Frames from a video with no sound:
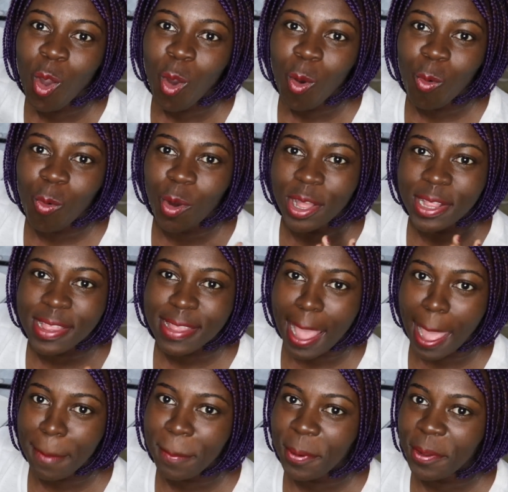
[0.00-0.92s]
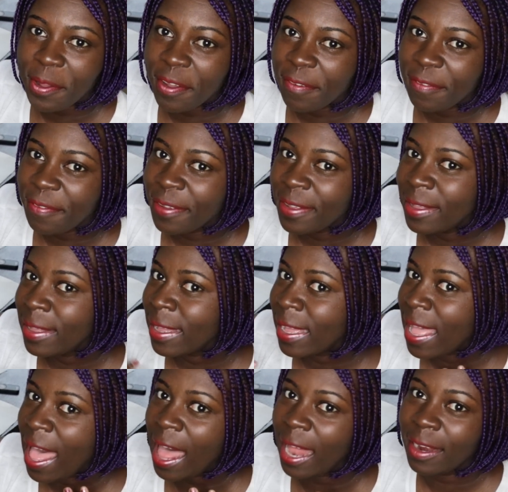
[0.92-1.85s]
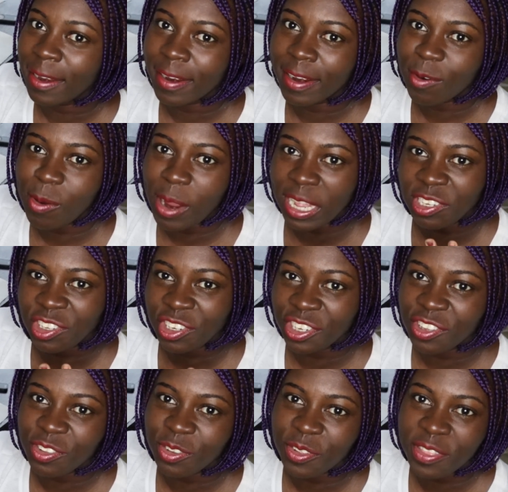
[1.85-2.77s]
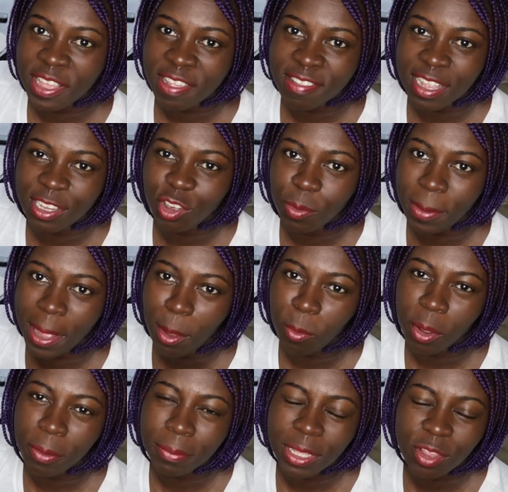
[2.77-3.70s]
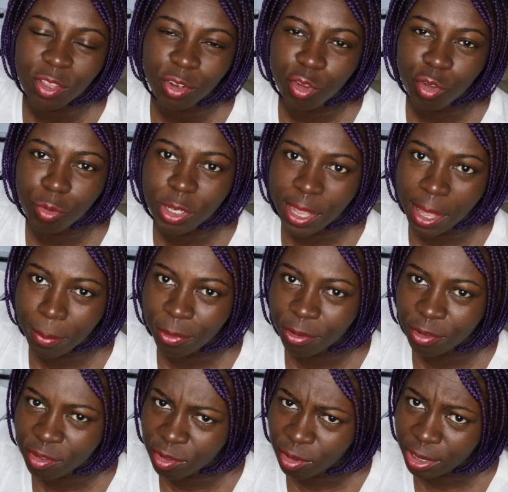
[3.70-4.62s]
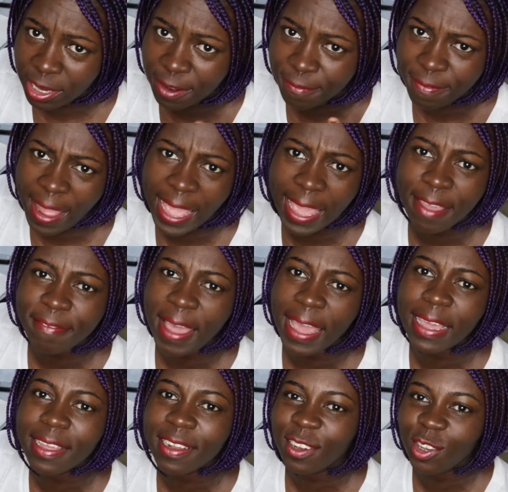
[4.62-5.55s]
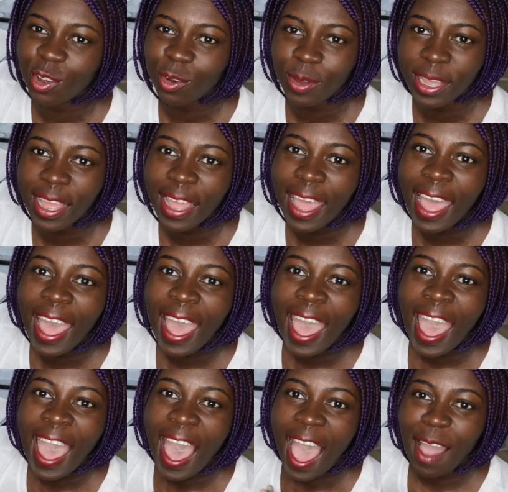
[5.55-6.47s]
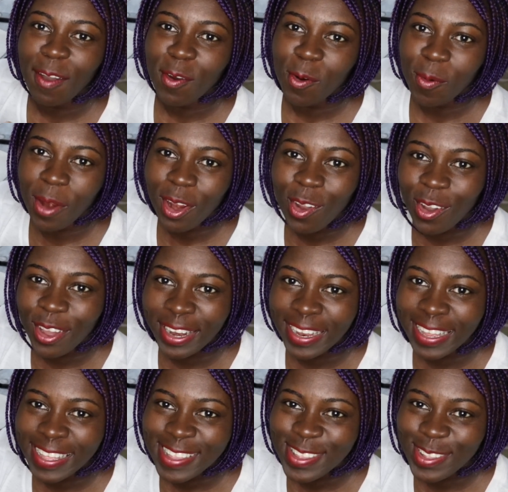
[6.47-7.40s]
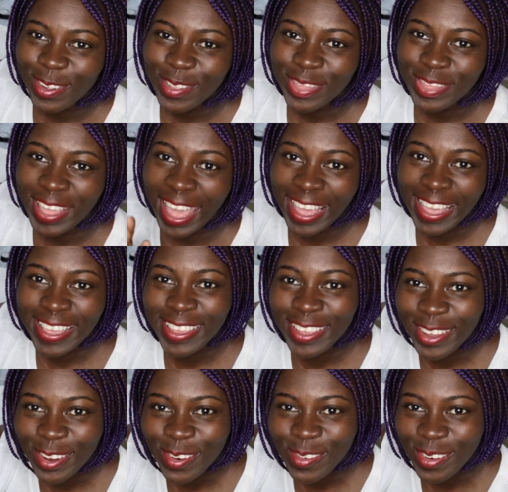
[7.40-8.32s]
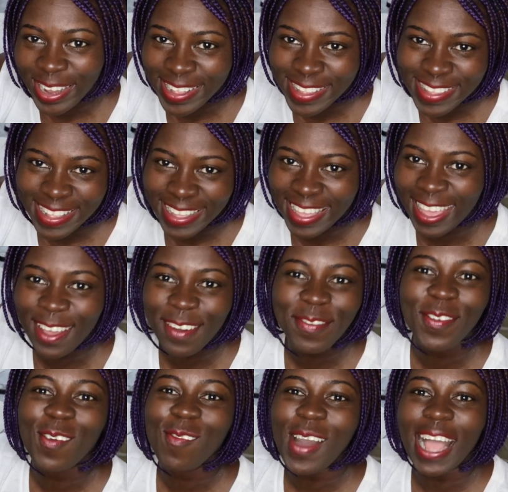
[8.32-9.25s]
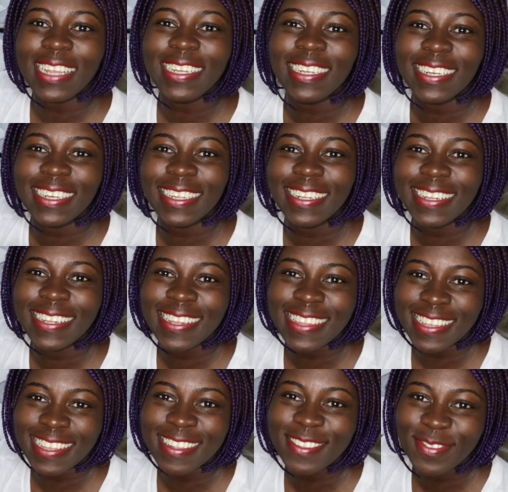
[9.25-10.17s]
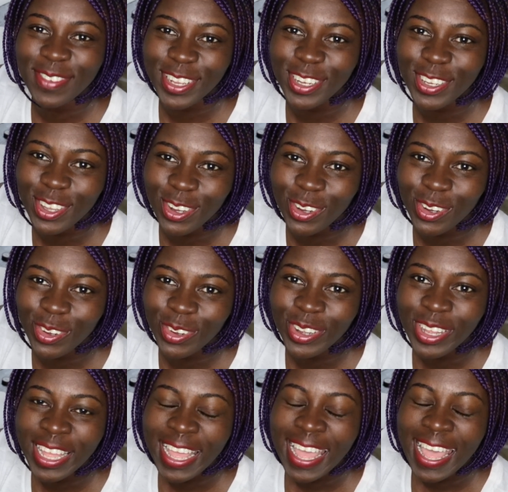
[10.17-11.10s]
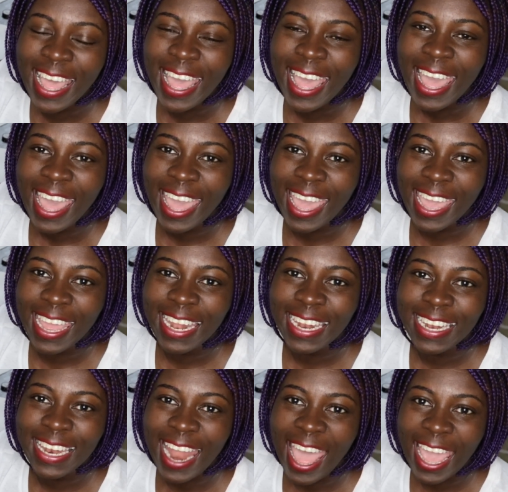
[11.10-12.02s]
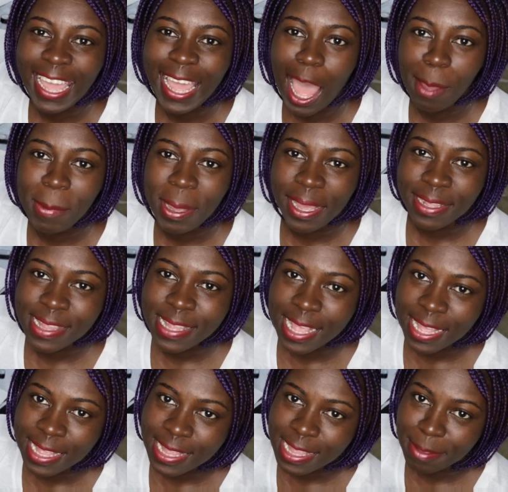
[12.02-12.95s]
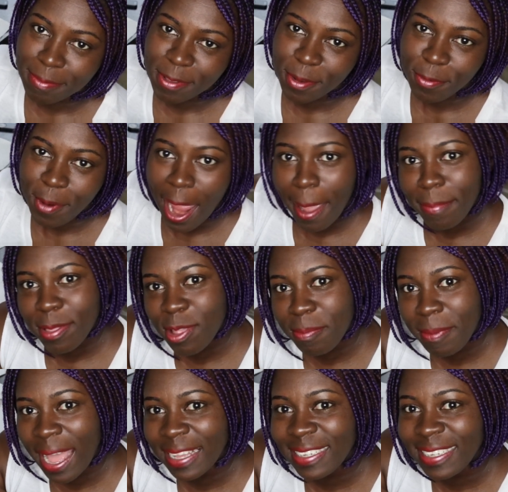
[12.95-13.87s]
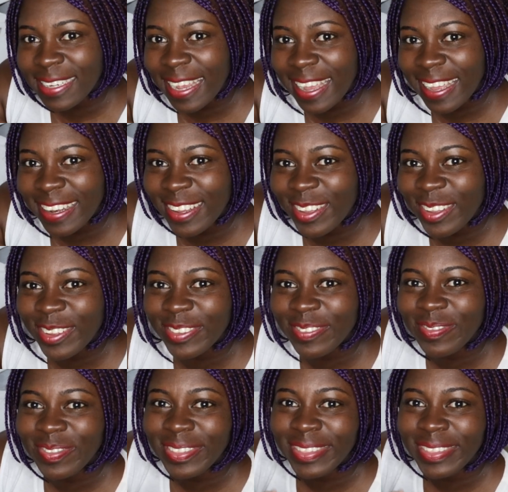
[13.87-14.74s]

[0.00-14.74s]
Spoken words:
what type of color questions or things that you might want me to do demos on, and if I can do it, I will work on it. So thank you once again for watching this video, and like, comment, and subscribe to my channel.